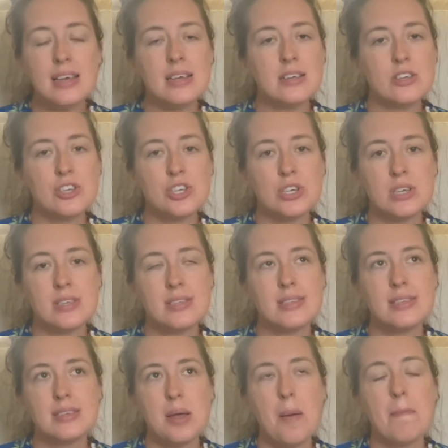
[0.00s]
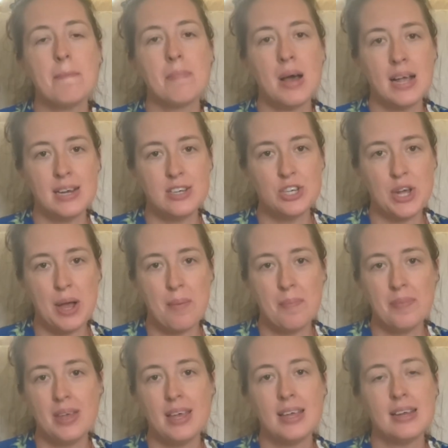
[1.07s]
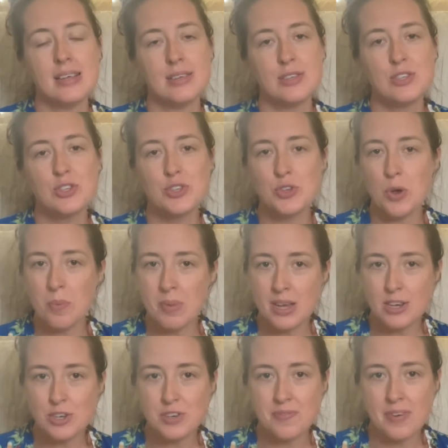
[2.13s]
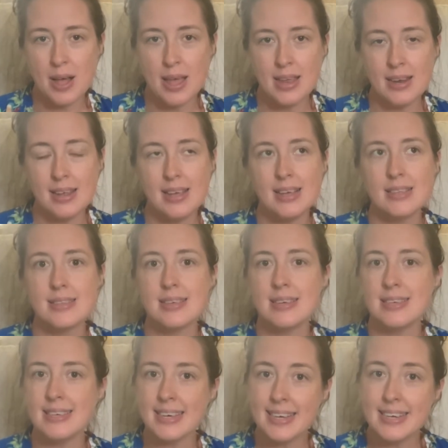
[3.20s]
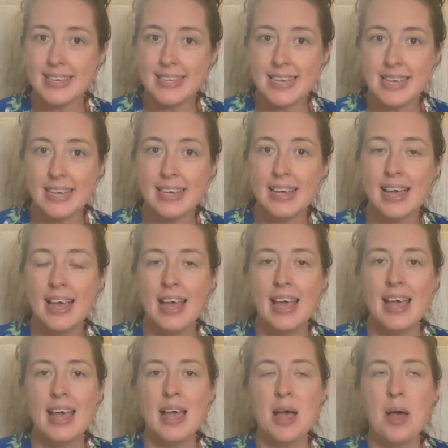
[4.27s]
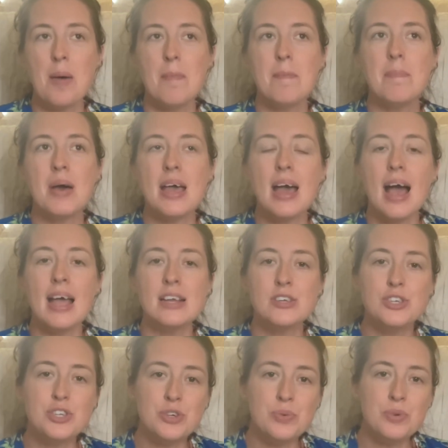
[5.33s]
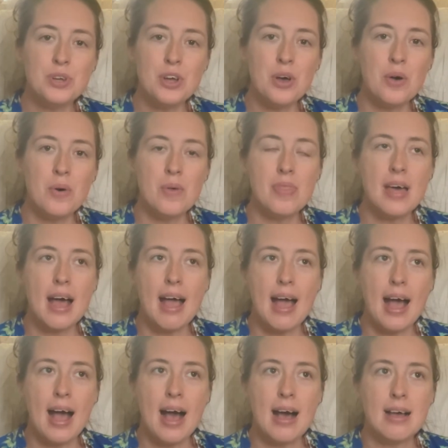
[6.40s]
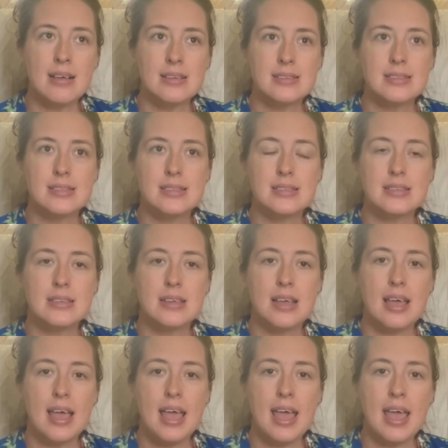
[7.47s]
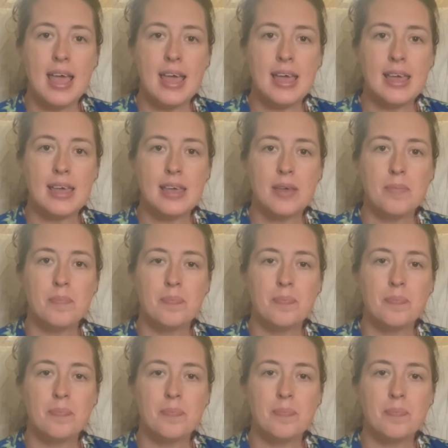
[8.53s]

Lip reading: is just my jam. It is so much fun. It's addicting. But I do know that as a